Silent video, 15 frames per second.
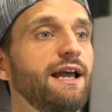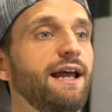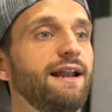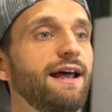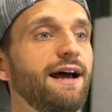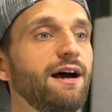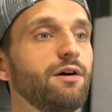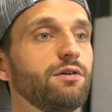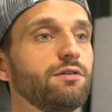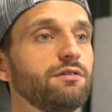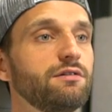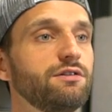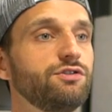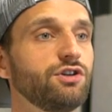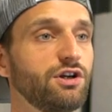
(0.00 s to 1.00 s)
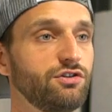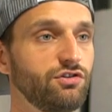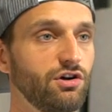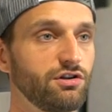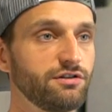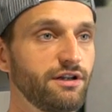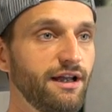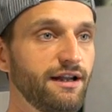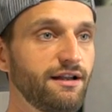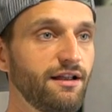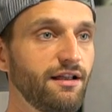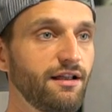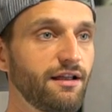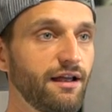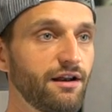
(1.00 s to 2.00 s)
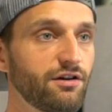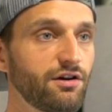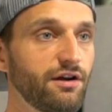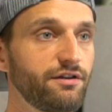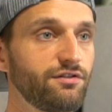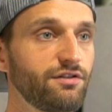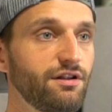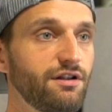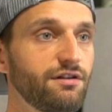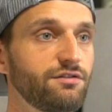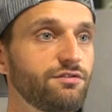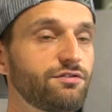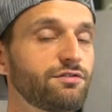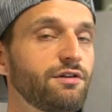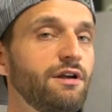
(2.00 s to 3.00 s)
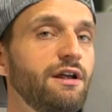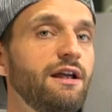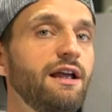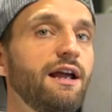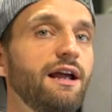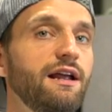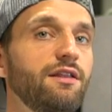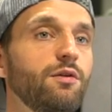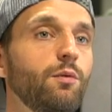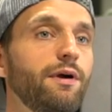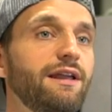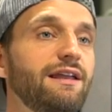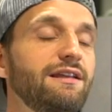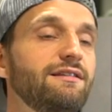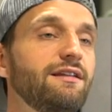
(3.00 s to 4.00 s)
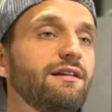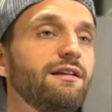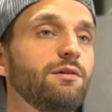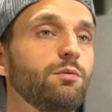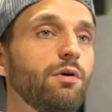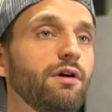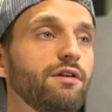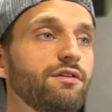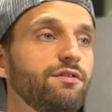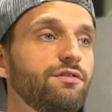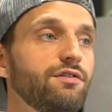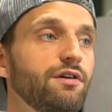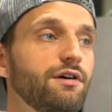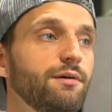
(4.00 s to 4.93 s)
and how John Dalton had categorized things, and the way he did it was